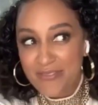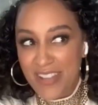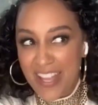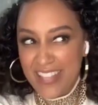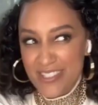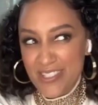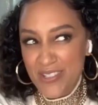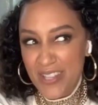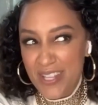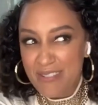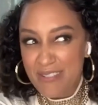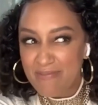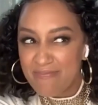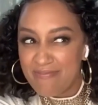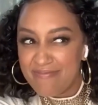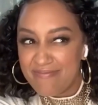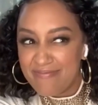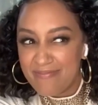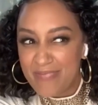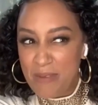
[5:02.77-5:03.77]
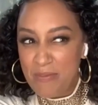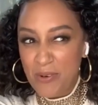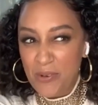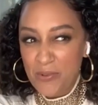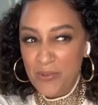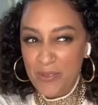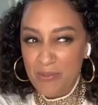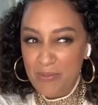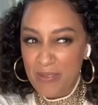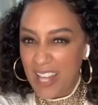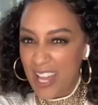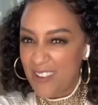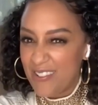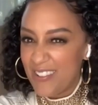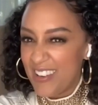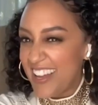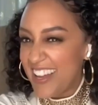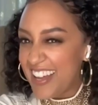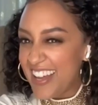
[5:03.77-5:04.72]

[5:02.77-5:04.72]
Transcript: of answer that people would be like,